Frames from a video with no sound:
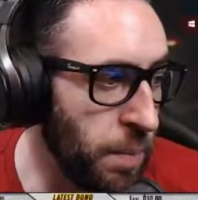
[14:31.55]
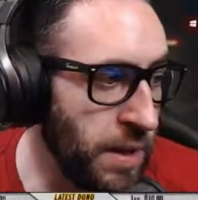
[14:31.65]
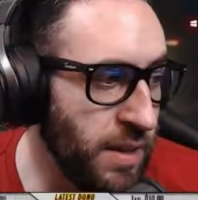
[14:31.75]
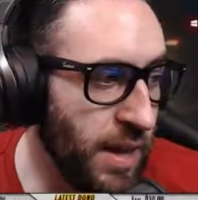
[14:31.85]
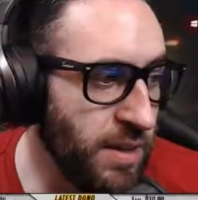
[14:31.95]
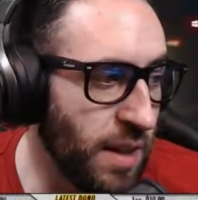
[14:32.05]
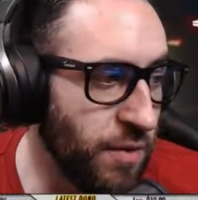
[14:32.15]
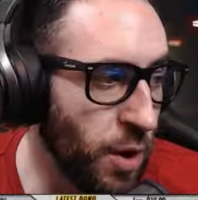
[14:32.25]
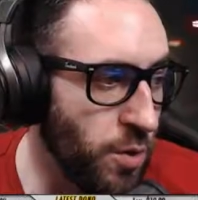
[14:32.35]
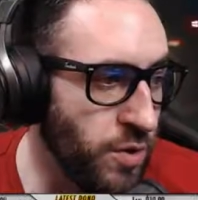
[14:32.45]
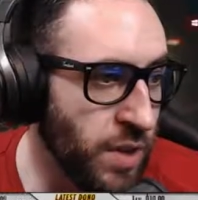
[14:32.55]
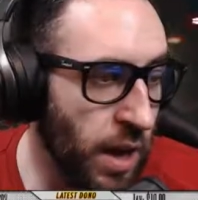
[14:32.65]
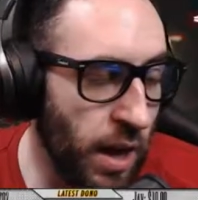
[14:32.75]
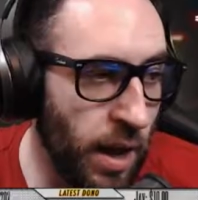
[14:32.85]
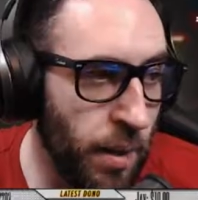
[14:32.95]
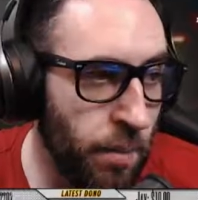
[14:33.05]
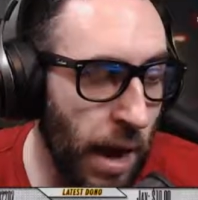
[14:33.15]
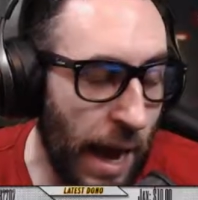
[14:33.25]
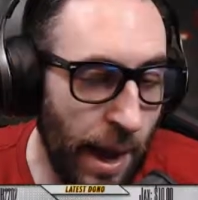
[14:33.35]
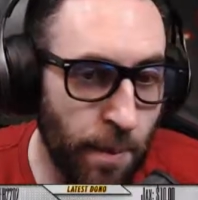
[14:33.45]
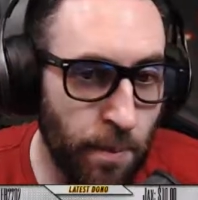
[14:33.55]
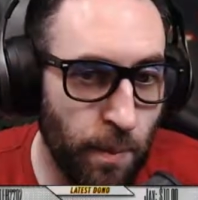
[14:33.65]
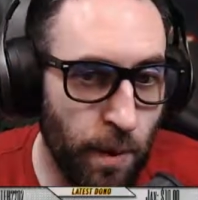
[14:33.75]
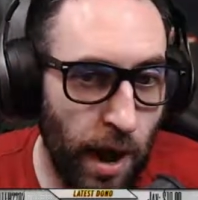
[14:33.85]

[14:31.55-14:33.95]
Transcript: PTS stuff goes. I'm